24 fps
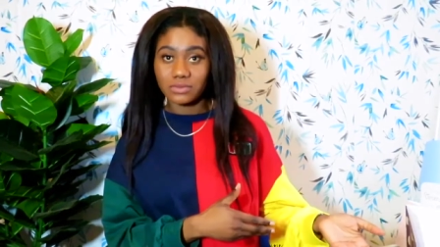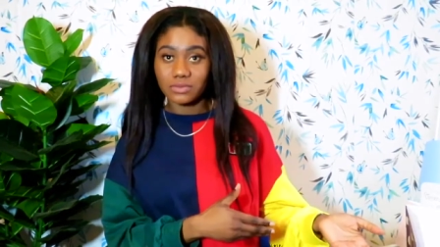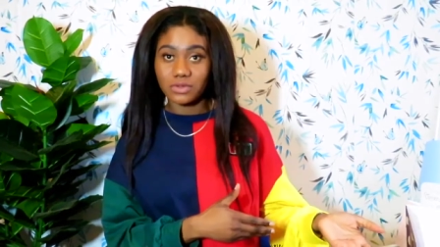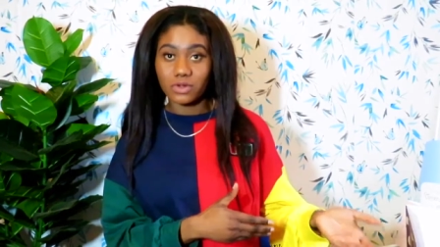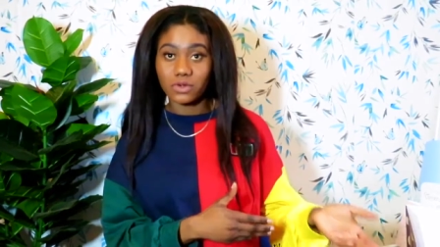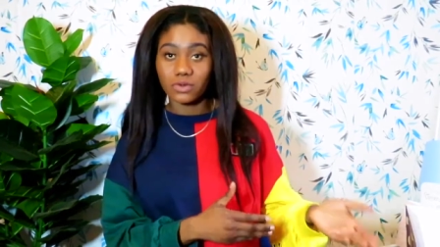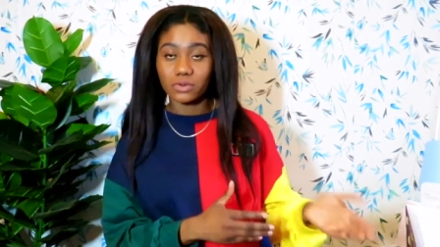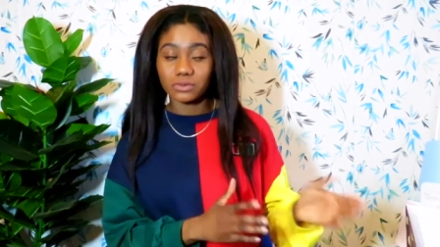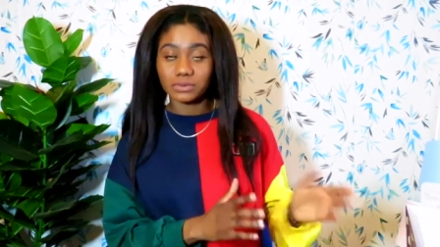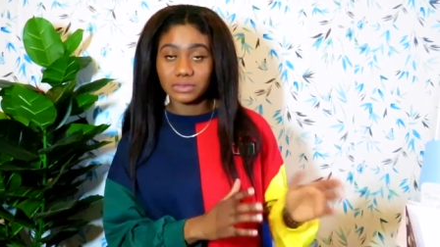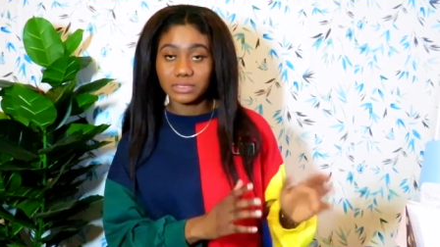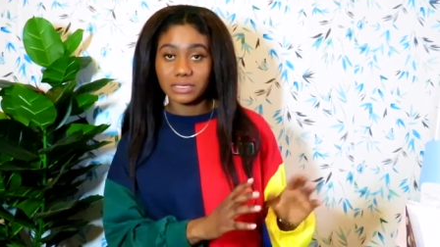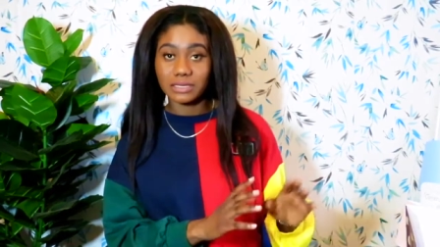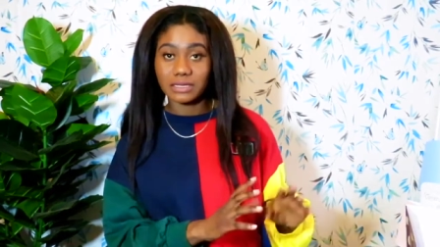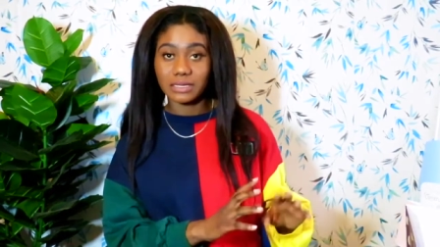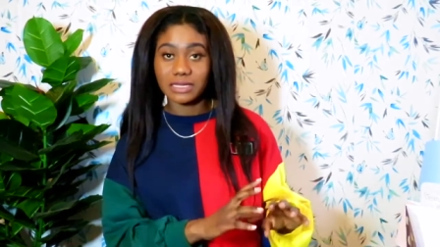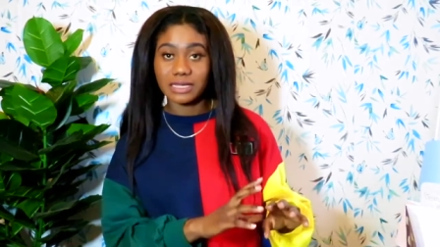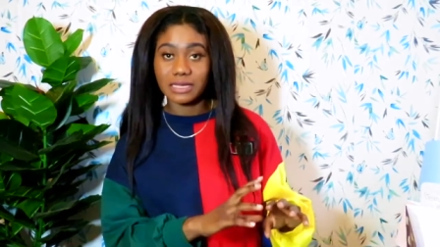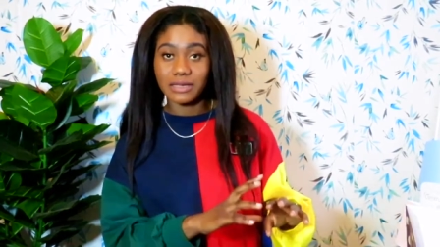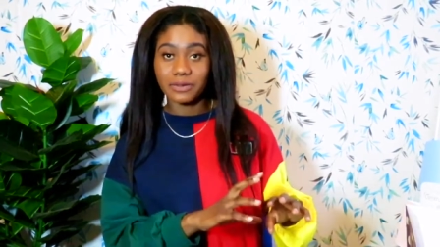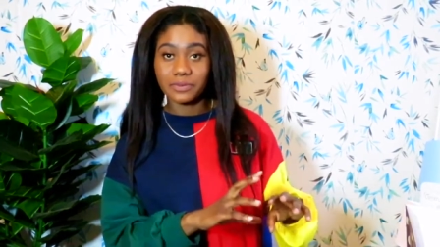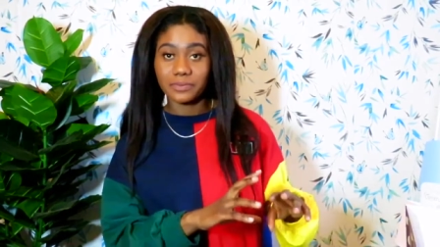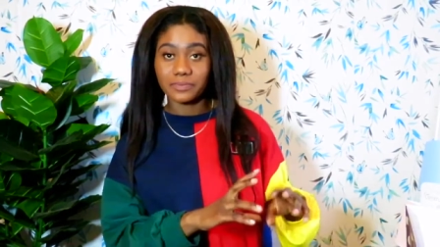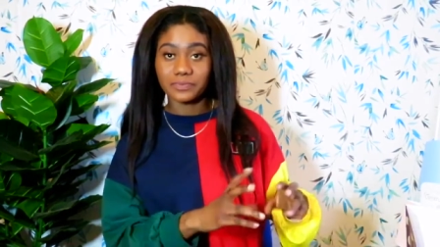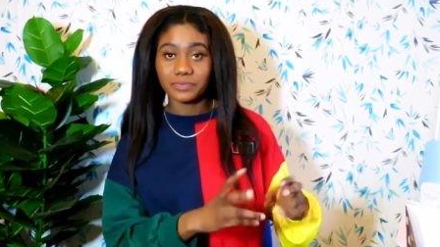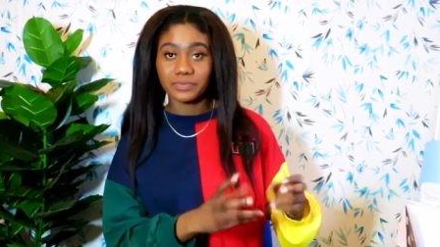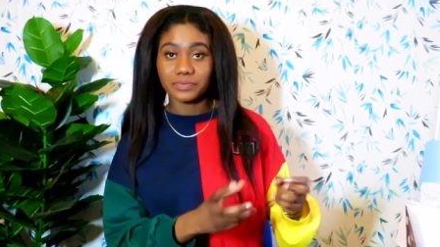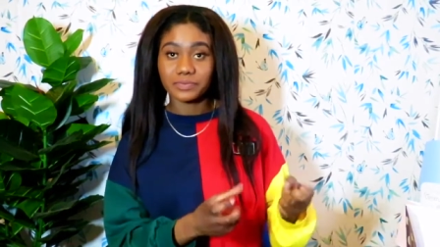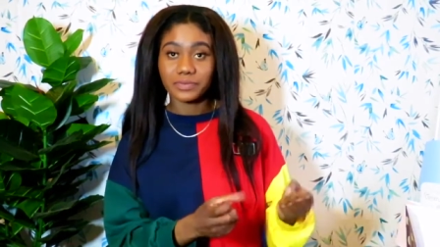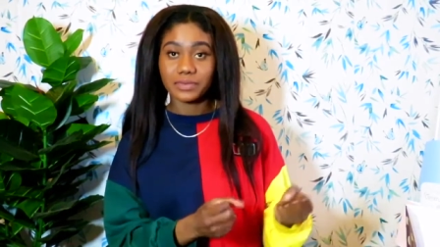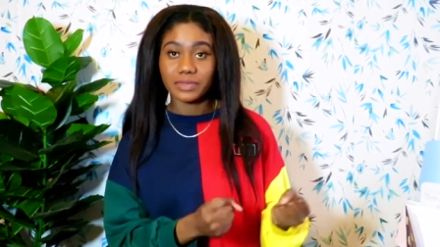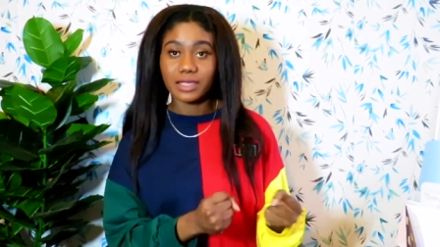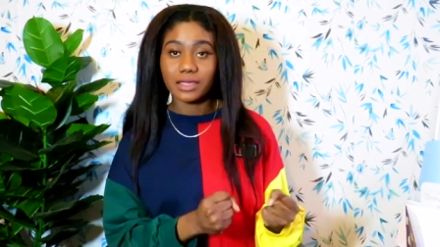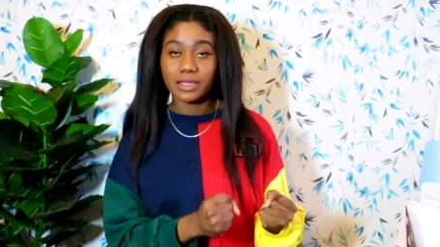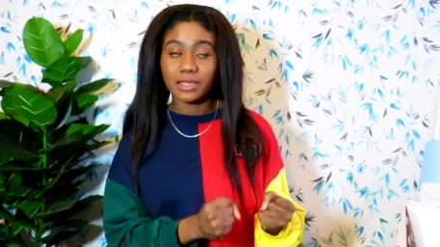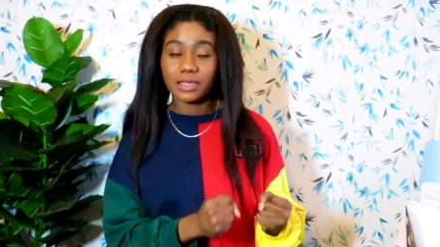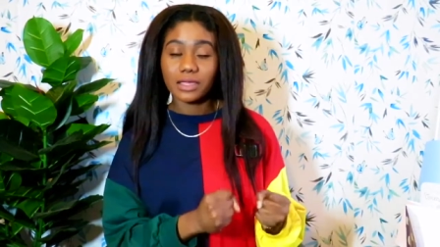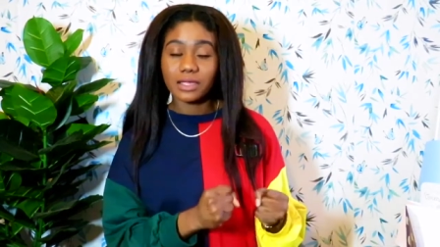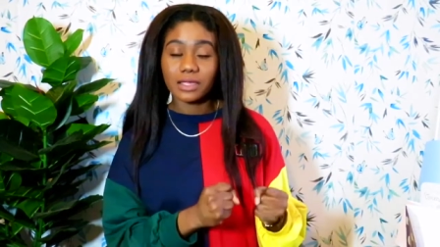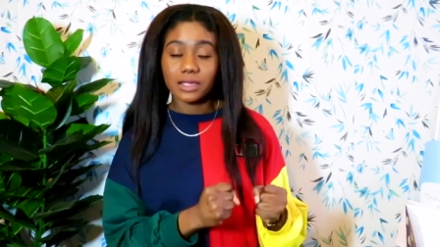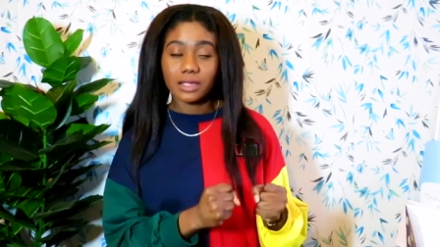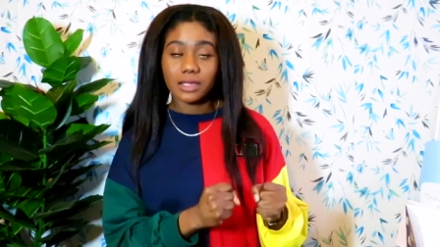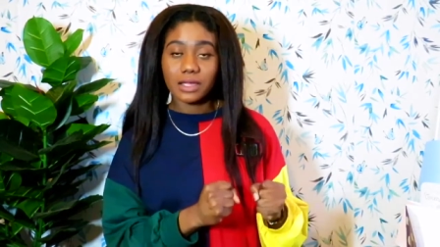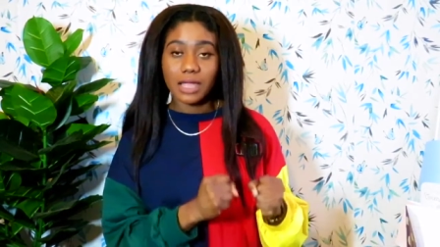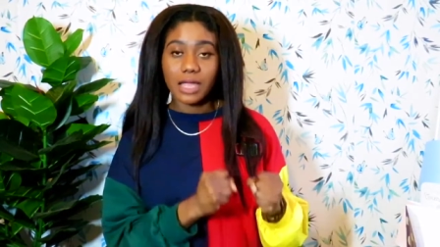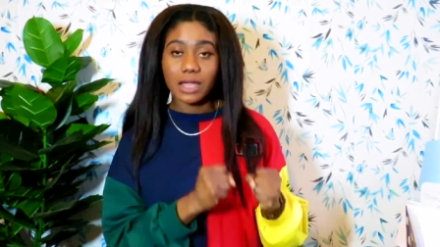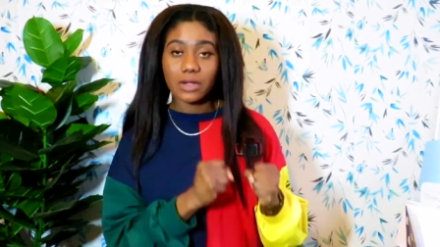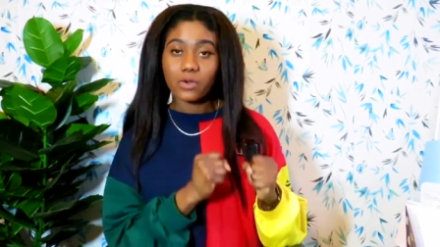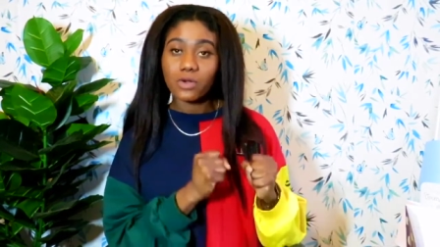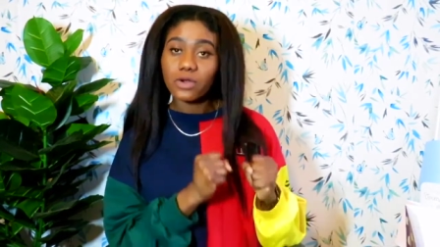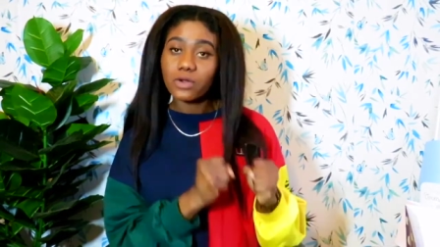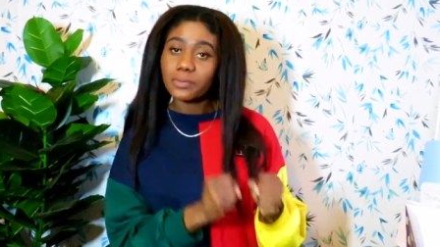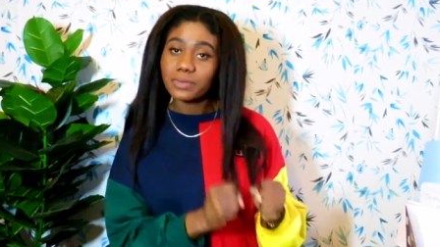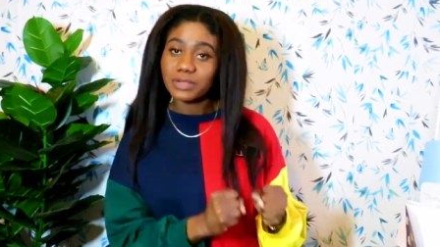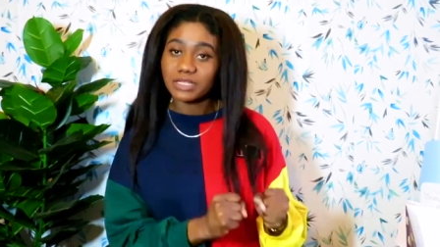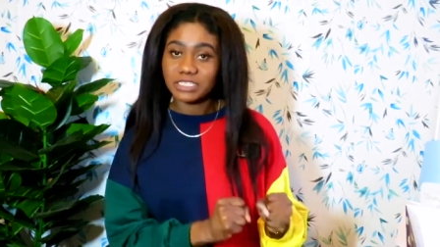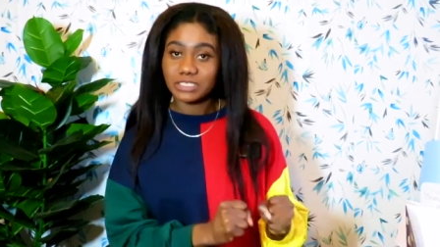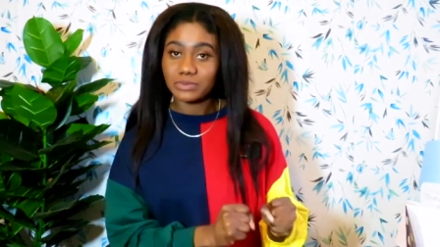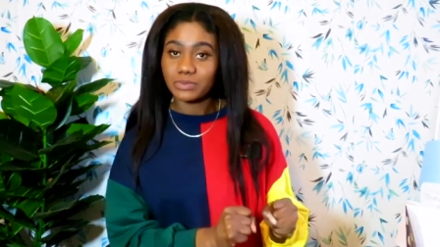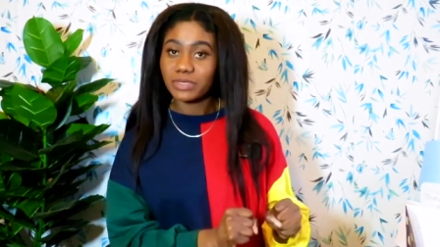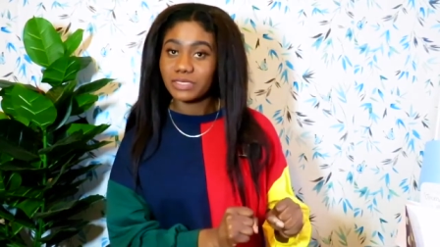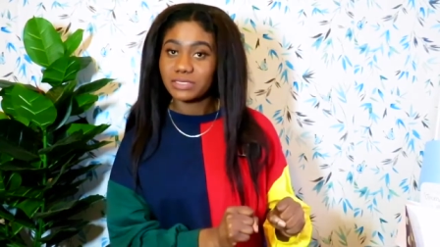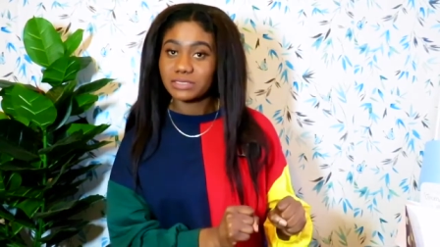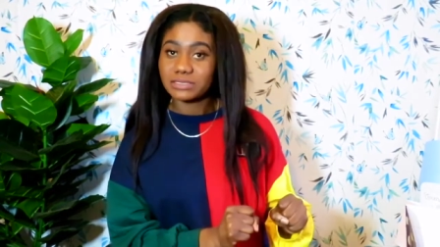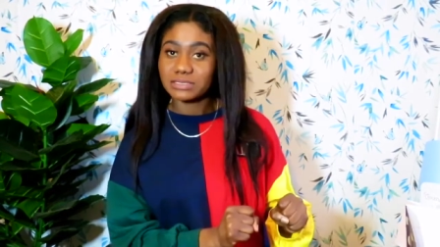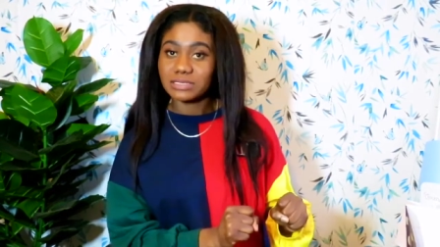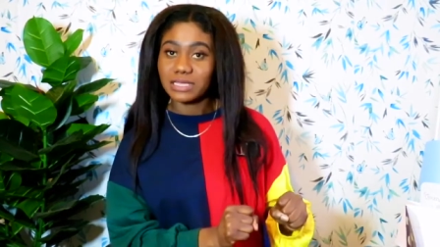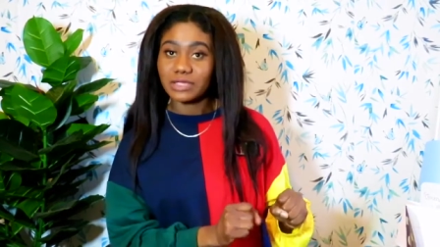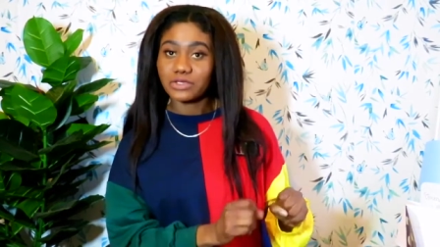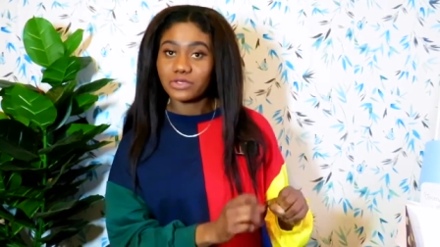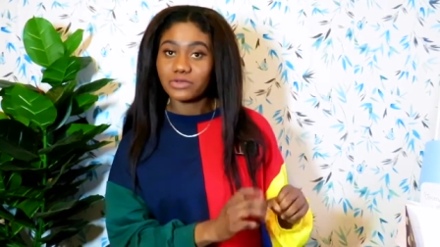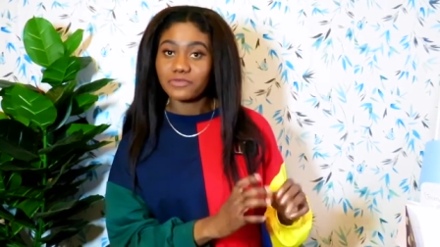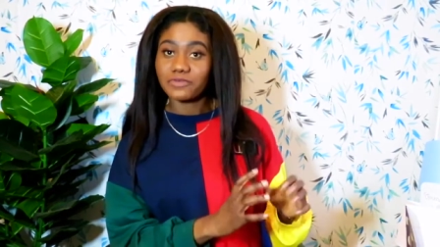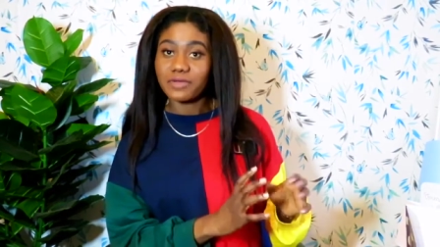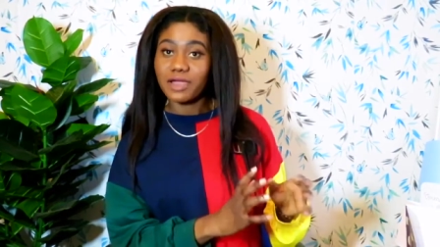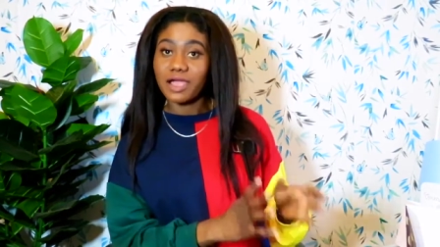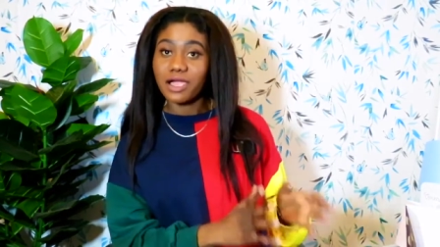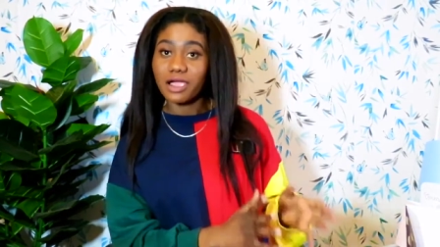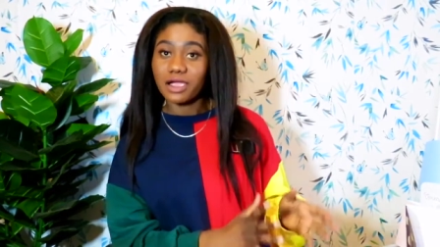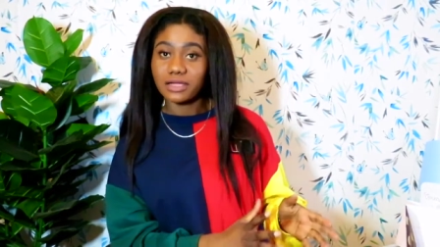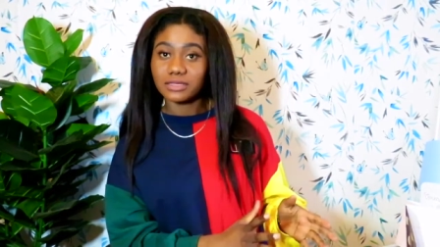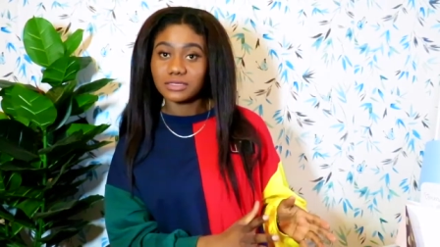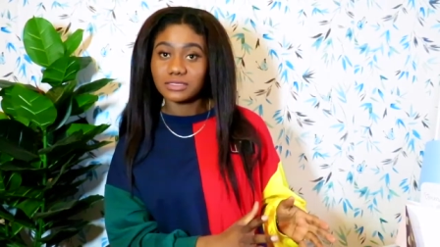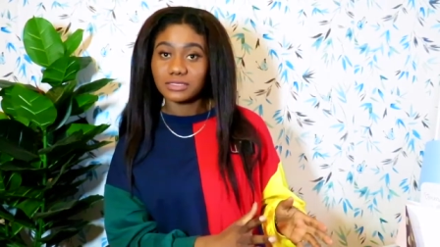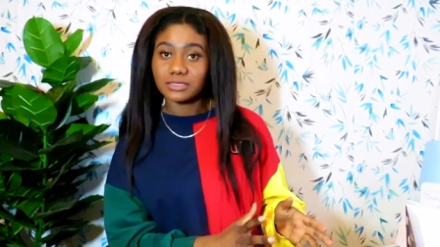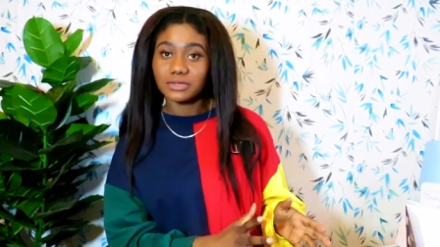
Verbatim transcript: or the um, accomplishments that you've had,